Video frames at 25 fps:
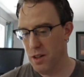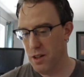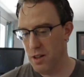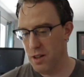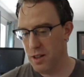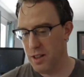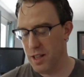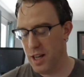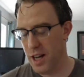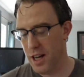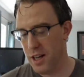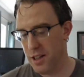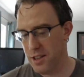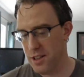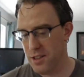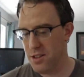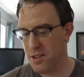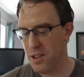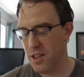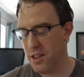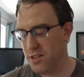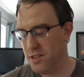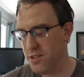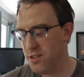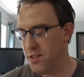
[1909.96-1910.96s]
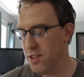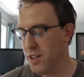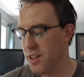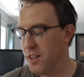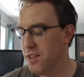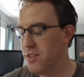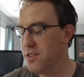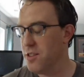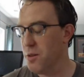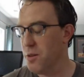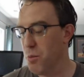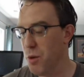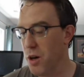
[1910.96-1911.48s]
got a seat sitting
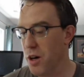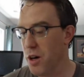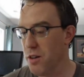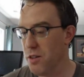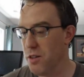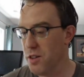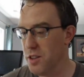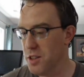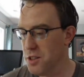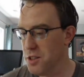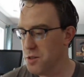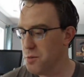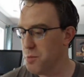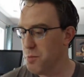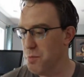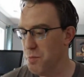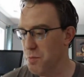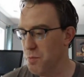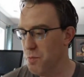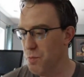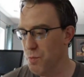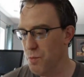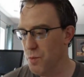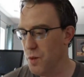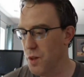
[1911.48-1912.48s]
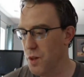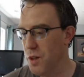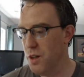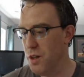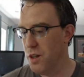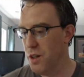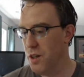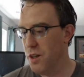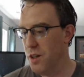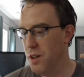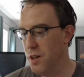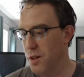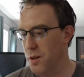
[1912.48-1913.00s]
somewhere and just
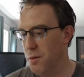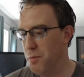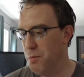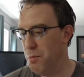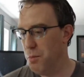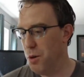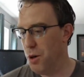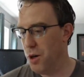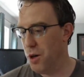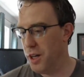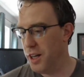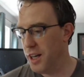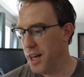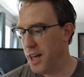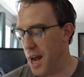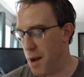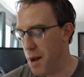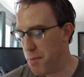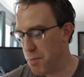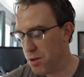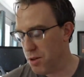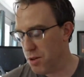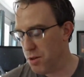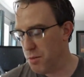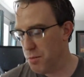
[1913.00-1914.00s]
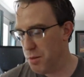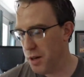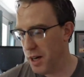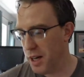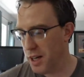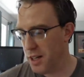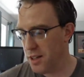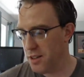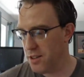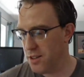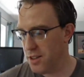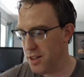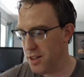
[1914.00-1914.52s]
burning capital. But I can,